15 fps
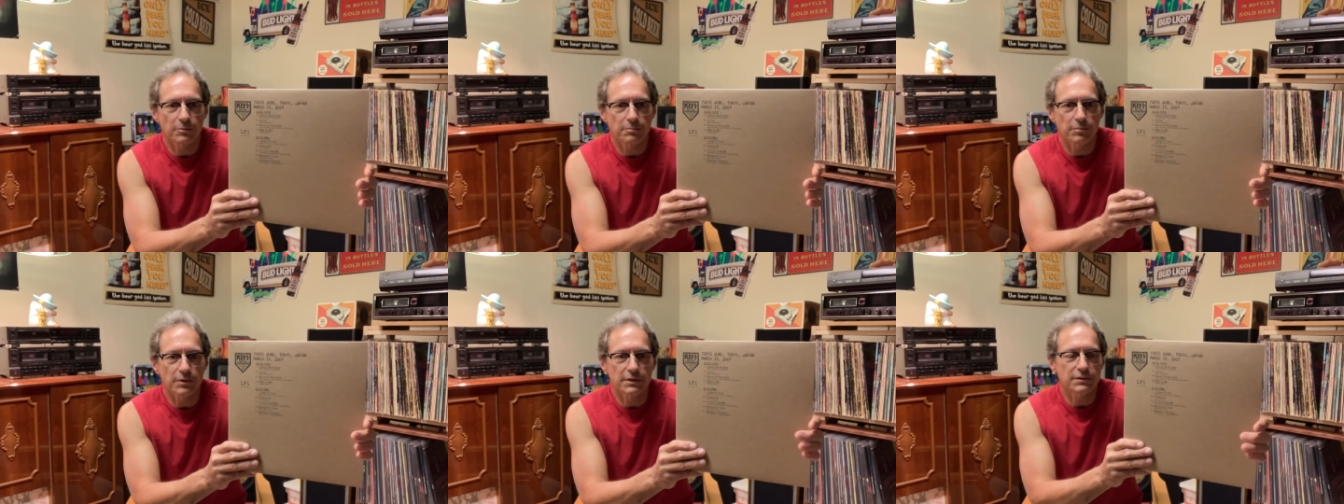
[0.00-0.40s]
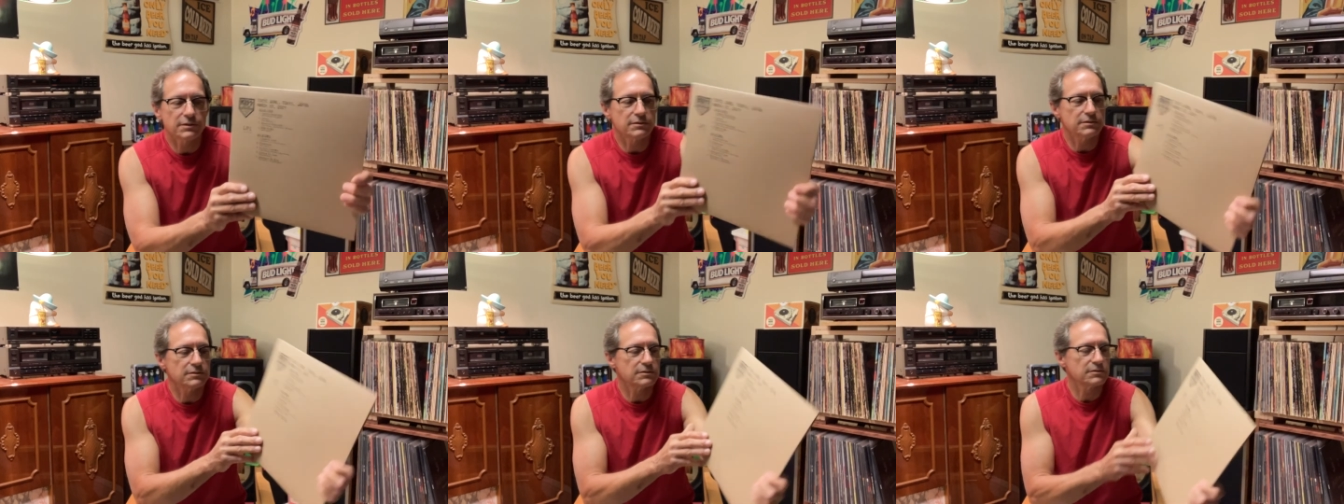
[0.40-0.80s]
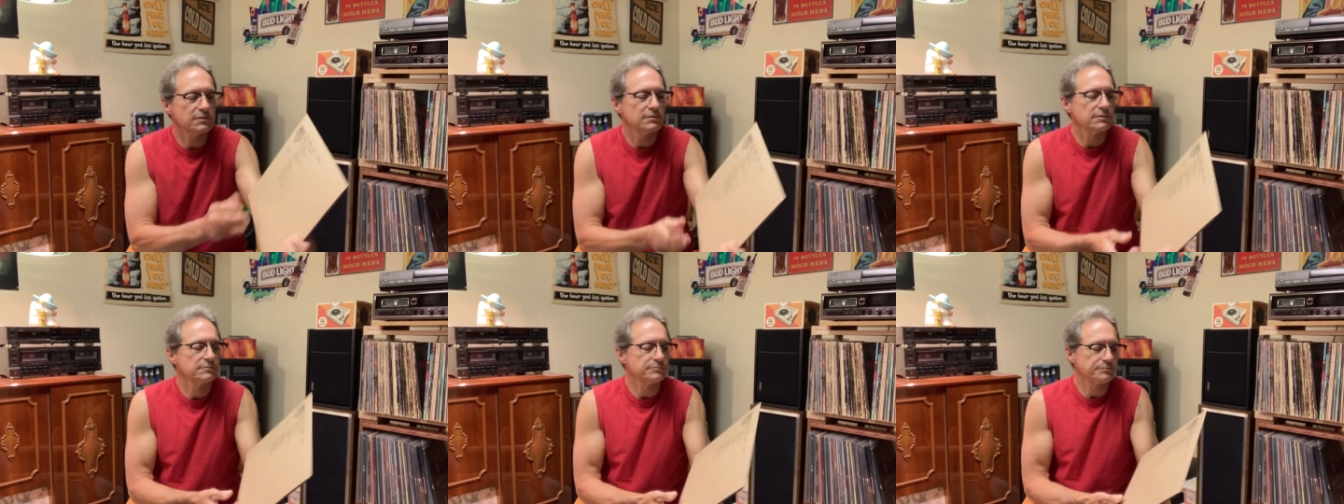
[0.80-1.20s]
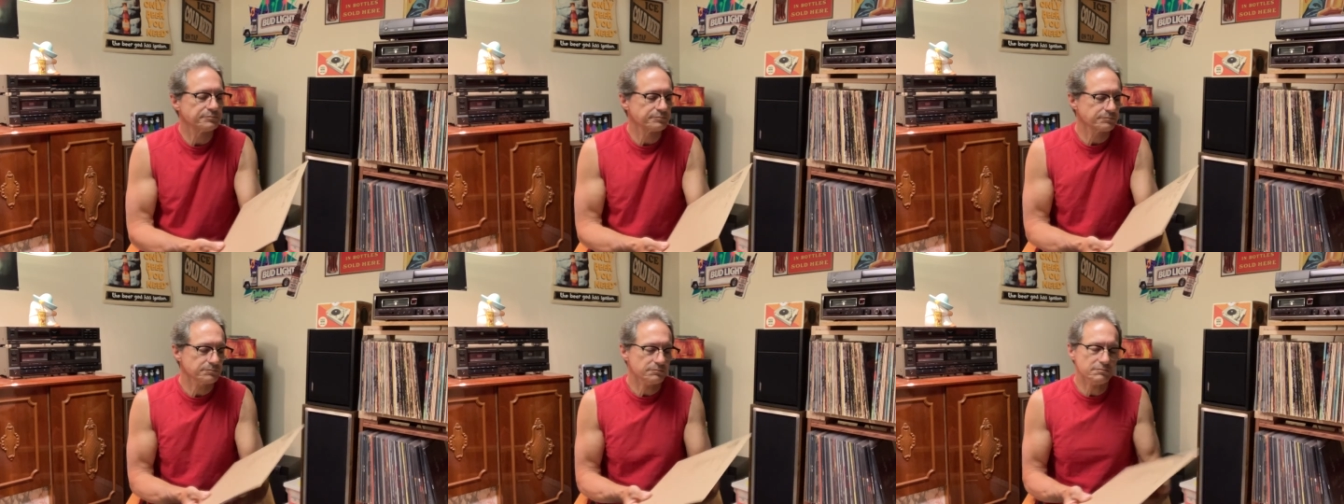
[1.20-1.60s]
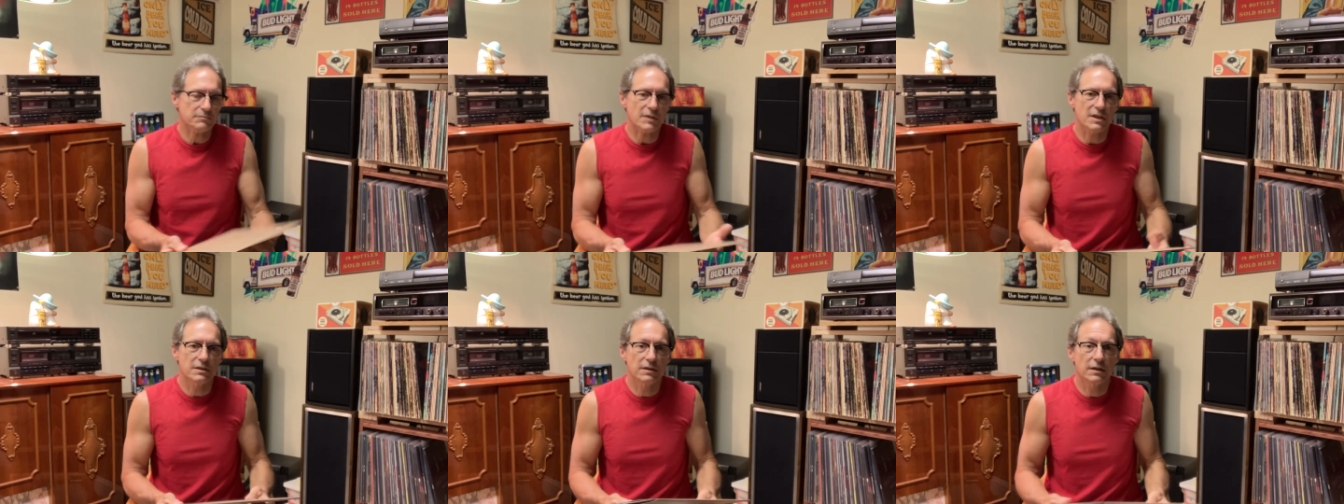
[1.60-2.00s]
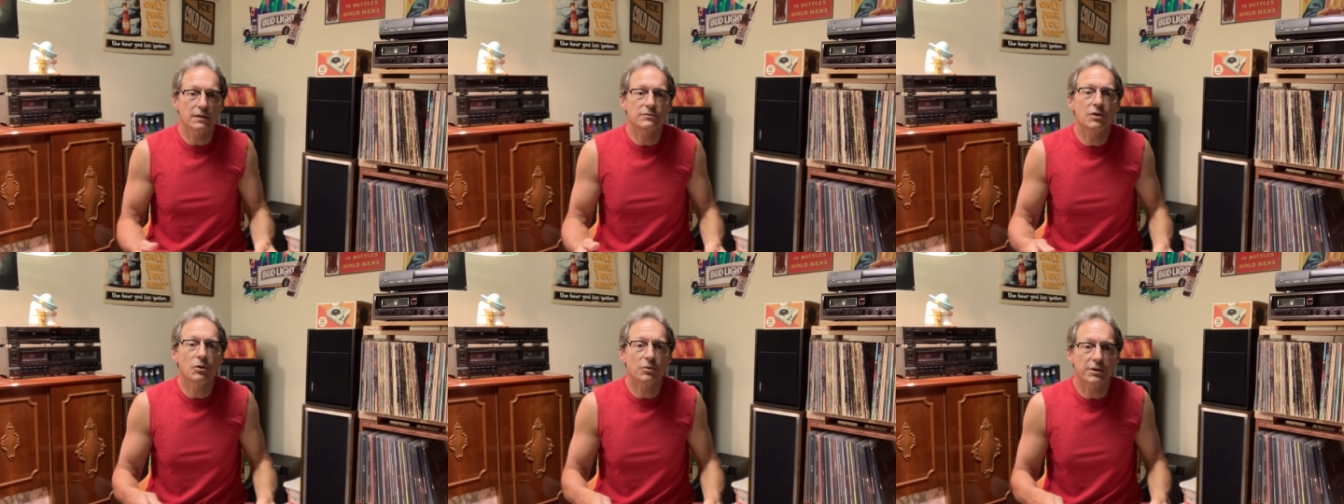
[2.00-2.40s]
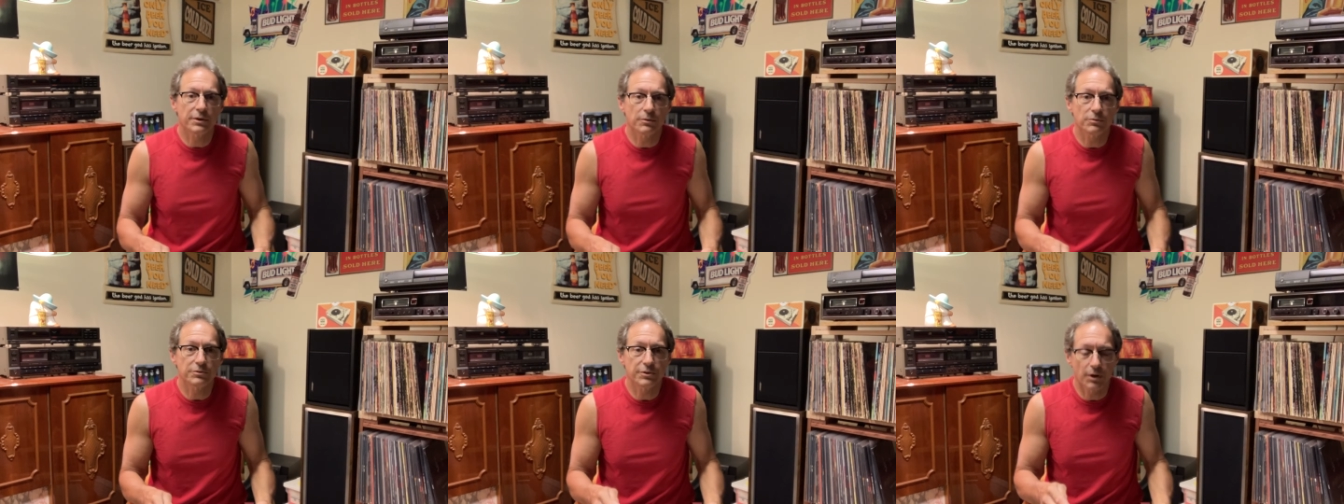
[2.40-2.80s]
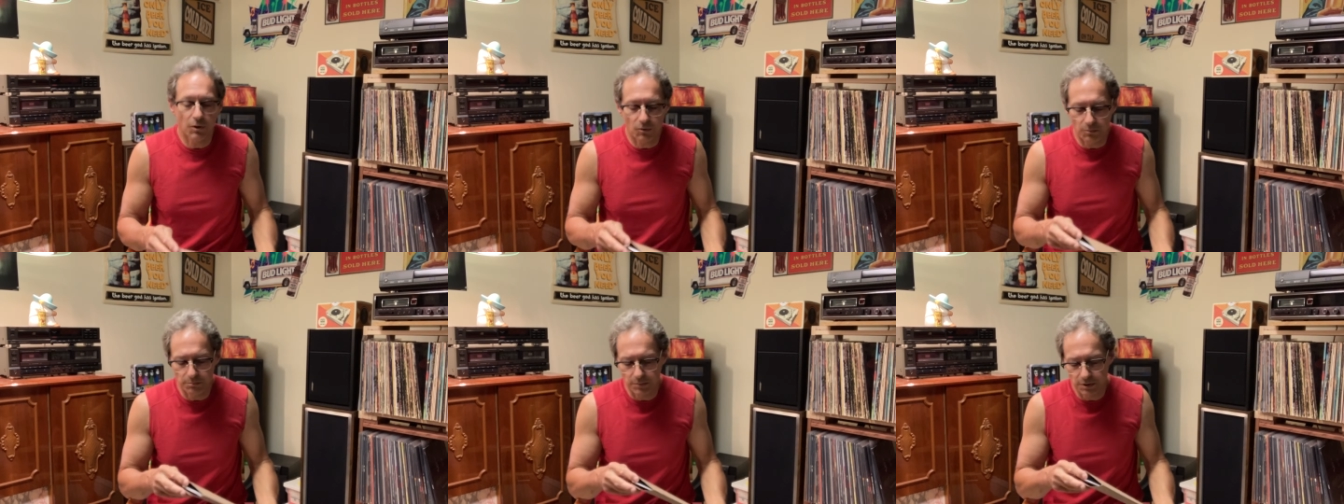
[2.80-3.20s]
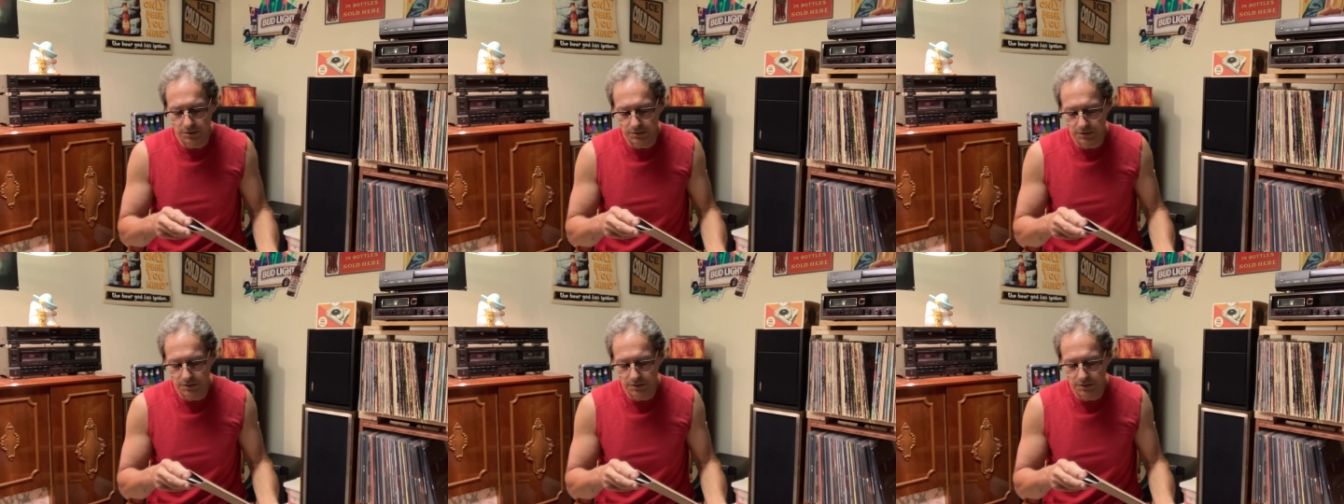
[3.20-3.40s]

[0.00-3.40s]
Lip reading: places, Tokyo Dome,